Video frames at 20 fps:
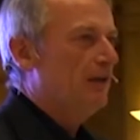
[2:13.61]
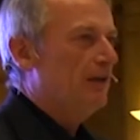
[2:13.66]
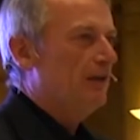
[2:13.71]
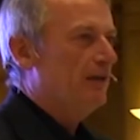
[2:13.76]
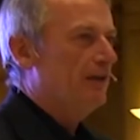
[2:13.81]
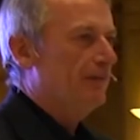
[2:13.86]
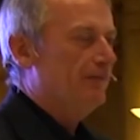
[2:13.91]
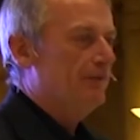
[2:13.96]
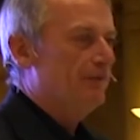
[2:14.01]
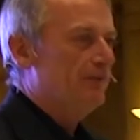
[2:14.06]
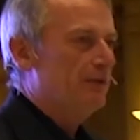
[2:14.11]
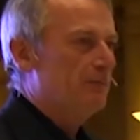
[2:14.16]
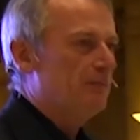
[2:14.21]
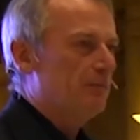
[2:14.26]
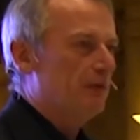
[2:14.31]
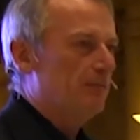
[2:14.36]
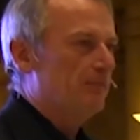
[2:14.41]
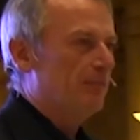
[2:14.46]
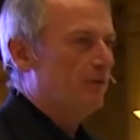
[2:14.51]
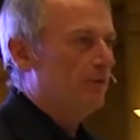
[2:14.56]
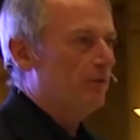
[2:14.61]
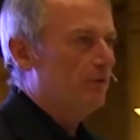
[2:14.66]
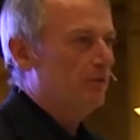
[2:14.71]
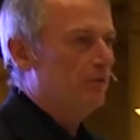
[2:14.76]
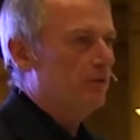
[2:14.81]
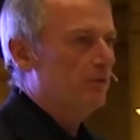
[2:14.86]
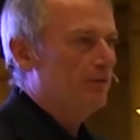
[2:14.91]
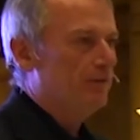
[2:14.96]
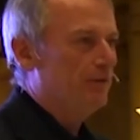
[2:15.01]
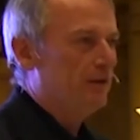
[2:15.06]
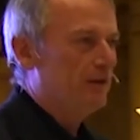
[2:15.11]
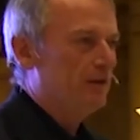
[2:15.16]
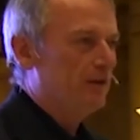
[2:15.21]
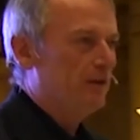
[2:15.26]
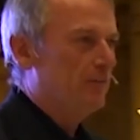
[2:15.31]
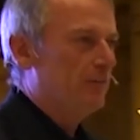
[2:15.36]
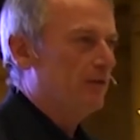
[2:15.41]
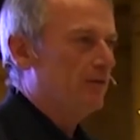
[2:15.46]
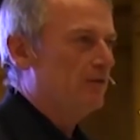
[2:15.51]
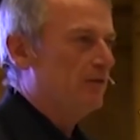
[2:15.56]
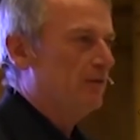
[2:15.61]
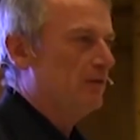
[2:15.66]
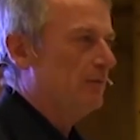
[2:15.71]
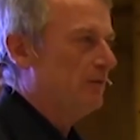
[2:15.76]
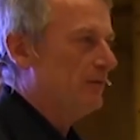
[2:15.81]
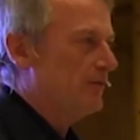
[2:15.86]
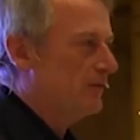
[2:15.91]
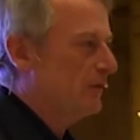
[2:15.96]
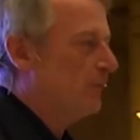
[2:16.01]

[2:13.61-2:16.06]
Uh, if you read my blog, you'll find that I'm incredibly